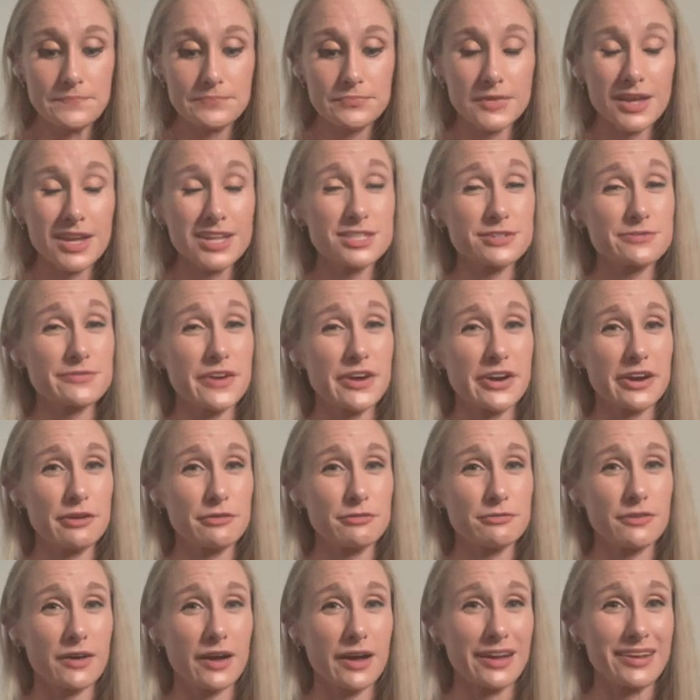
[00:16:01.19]
it's very
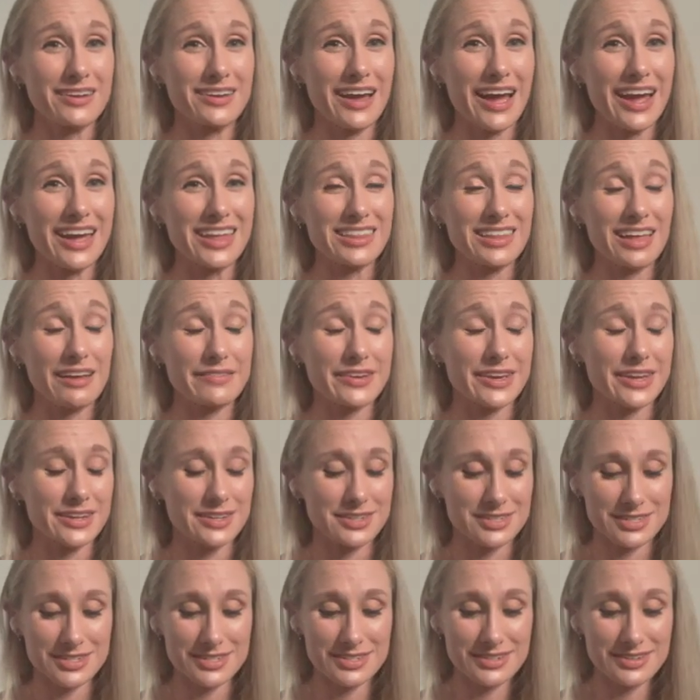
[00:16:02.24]
fun. I love
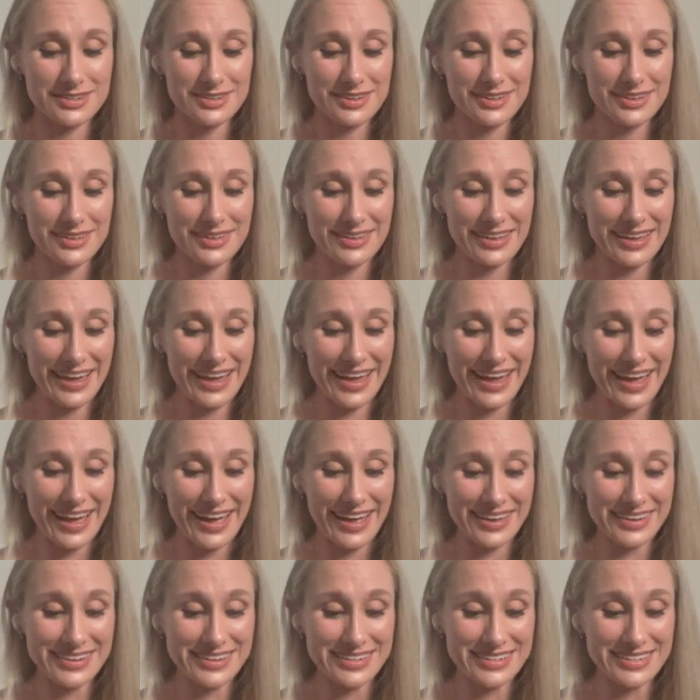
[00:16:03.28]
it.
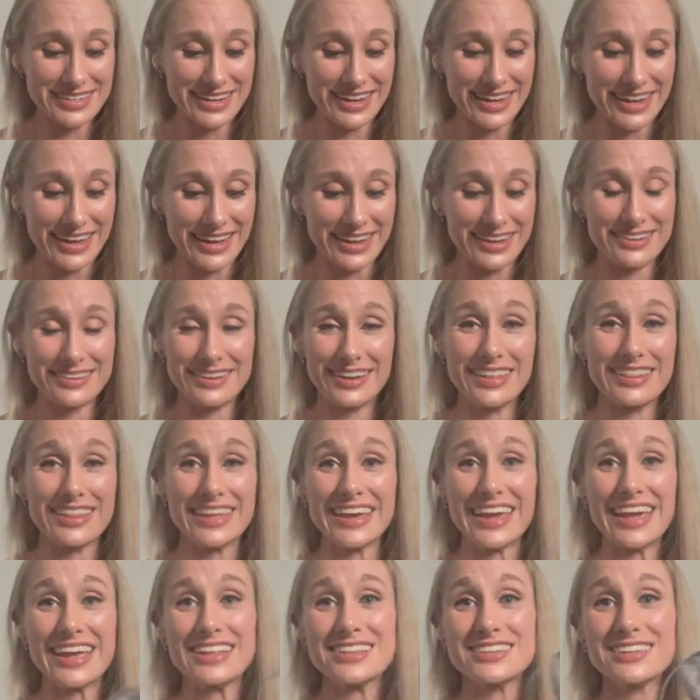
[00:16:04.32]
And it
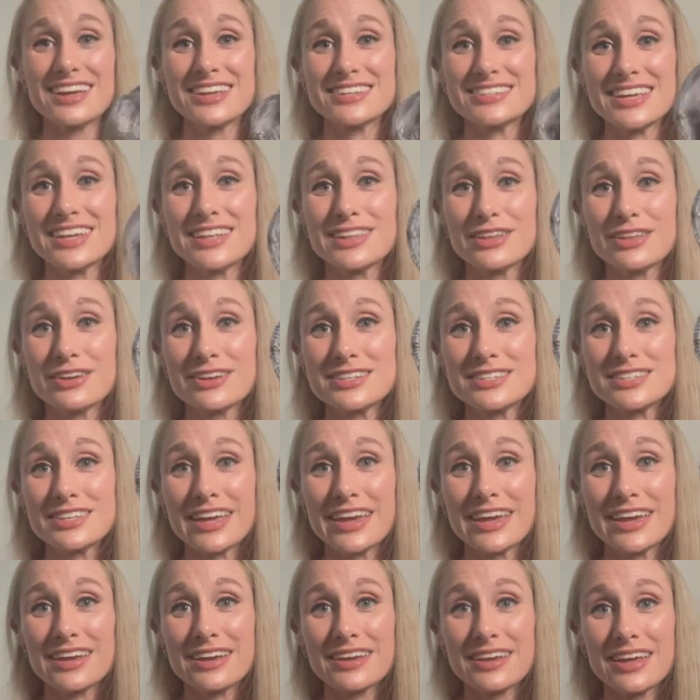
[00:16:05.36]
looks
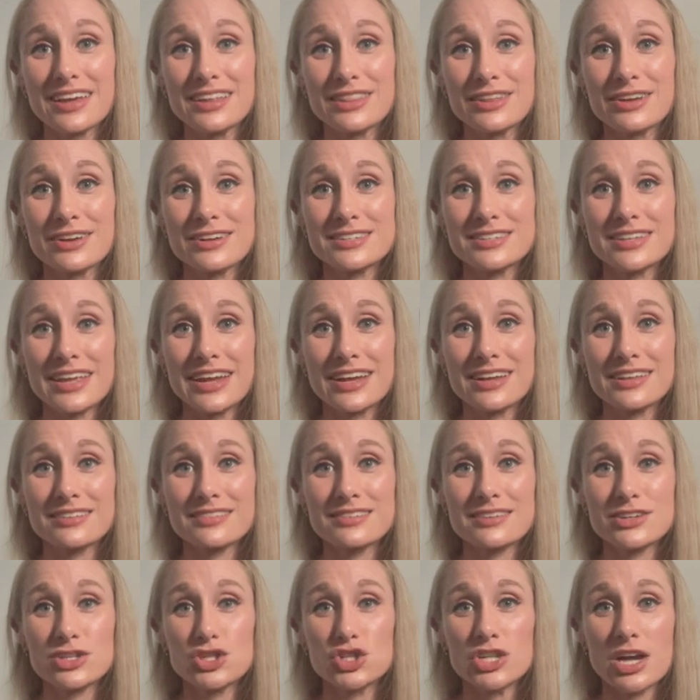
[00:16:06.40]
like
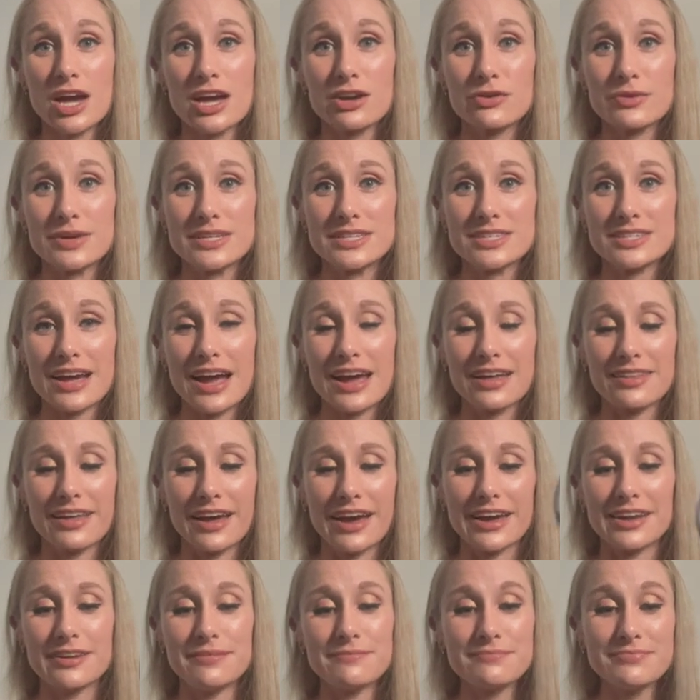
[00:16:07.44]
shadowy
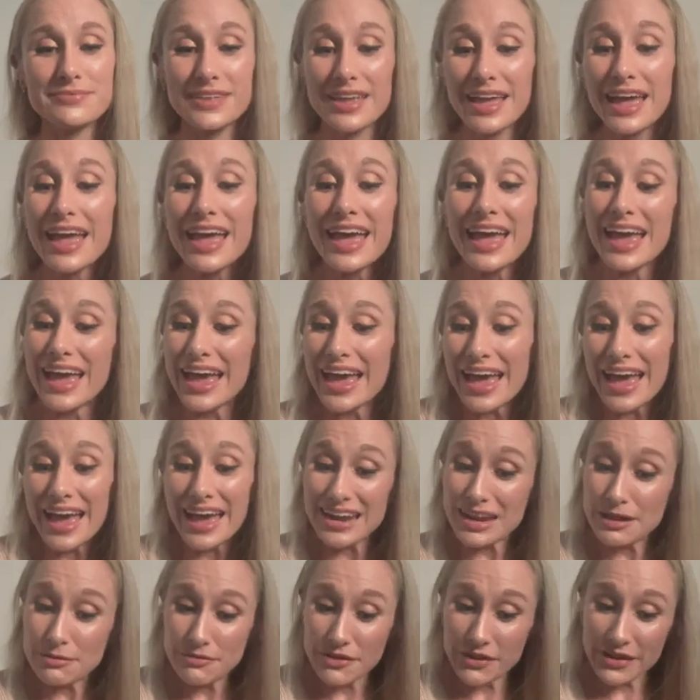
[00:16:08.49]
skyline. And
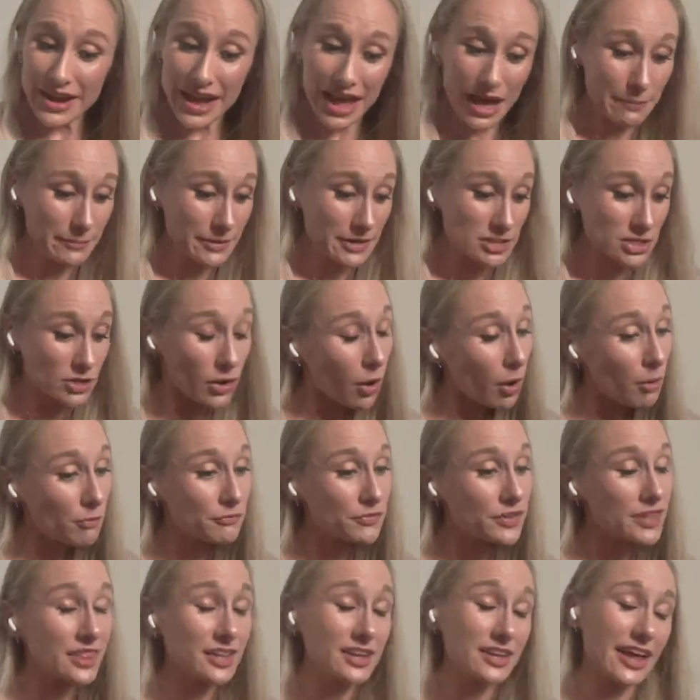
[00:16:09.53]
I'm very happy. So
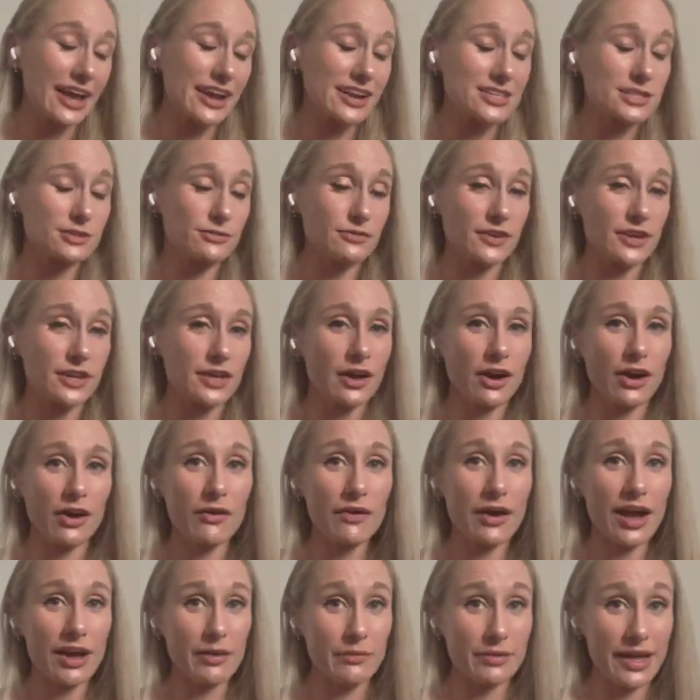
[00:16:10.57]
hopefully the next video
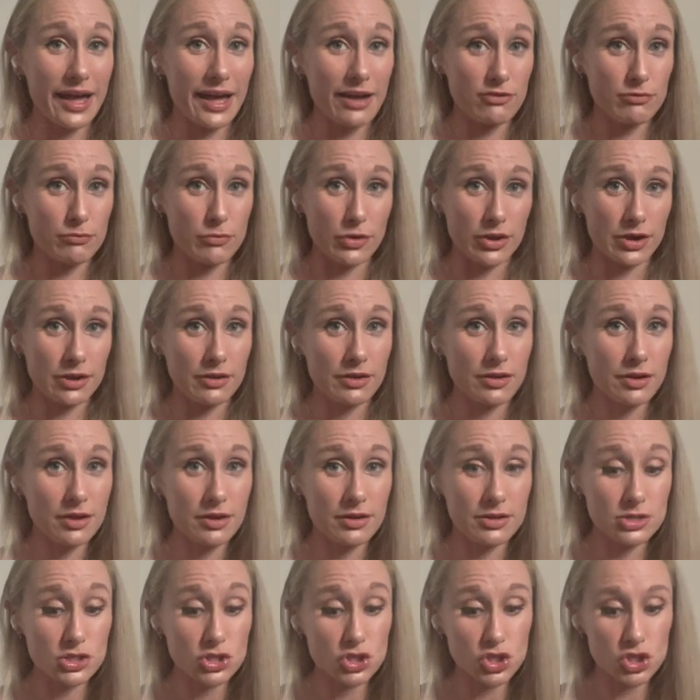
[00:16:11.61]
I will have more
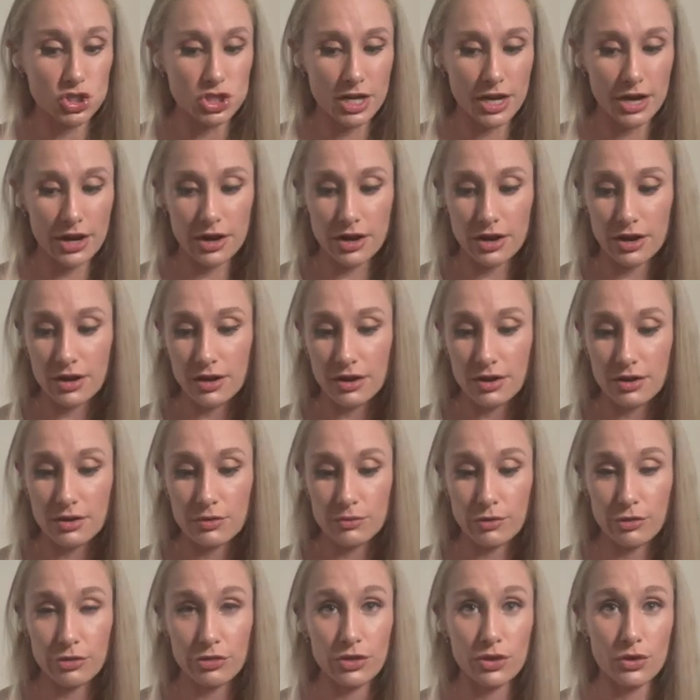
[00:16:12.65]
to share
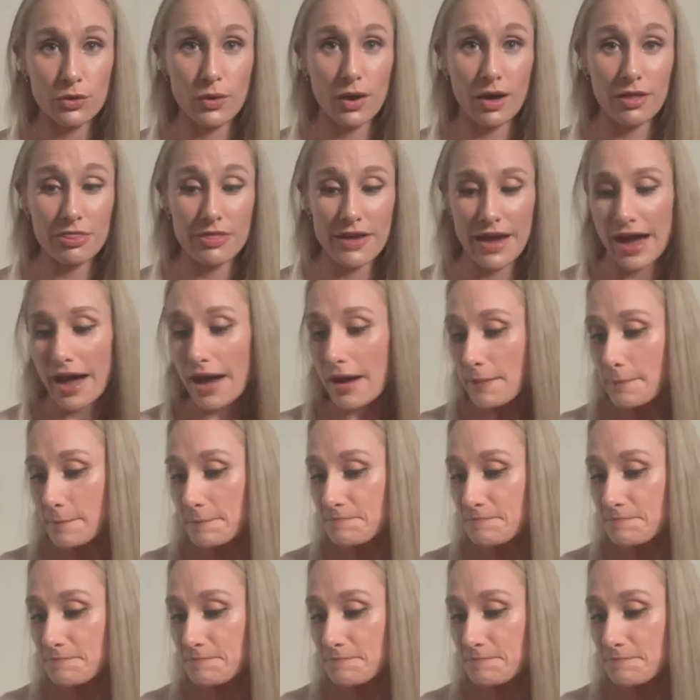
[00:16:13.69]
with you on that.